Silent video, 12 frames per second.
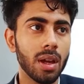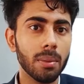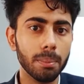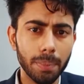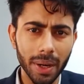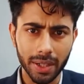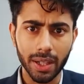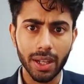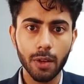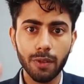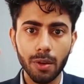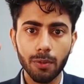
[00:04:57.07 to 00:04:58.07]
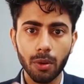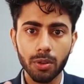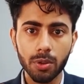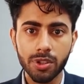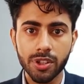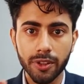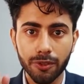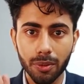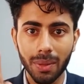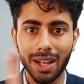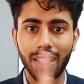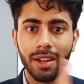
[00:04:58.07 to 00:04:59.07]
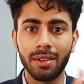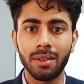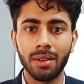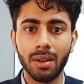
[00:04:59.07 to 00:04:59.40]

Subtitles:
But if I want to shift my line,